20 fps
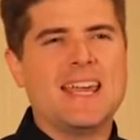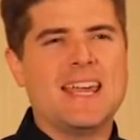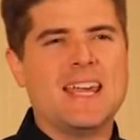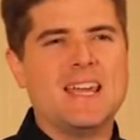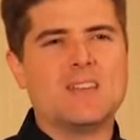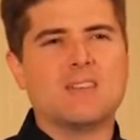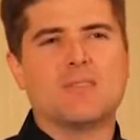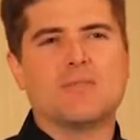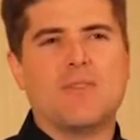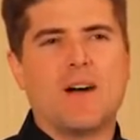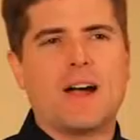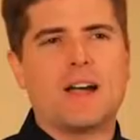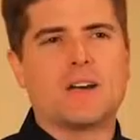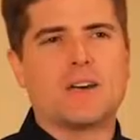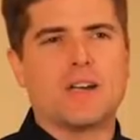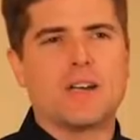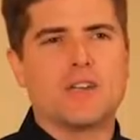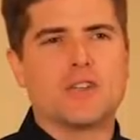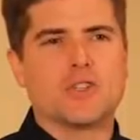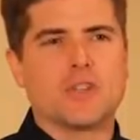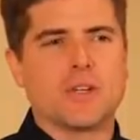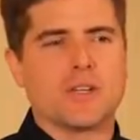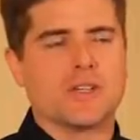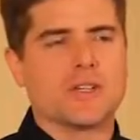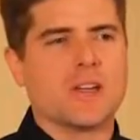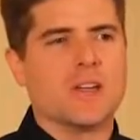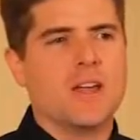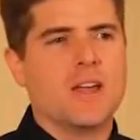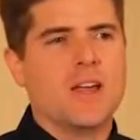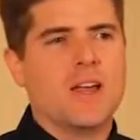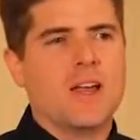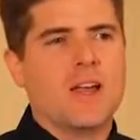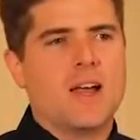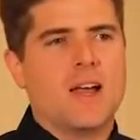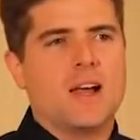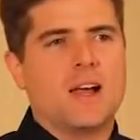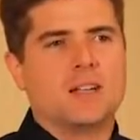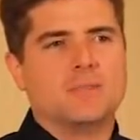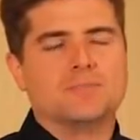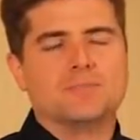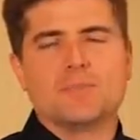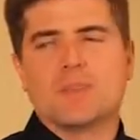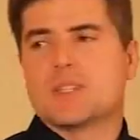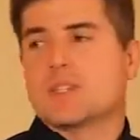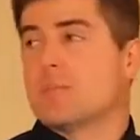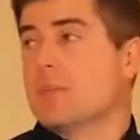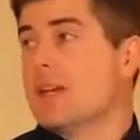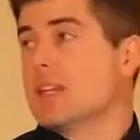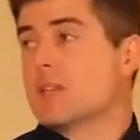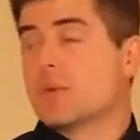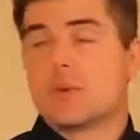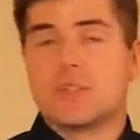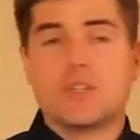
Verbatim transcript: heat fire injuries. Uh, it's amazing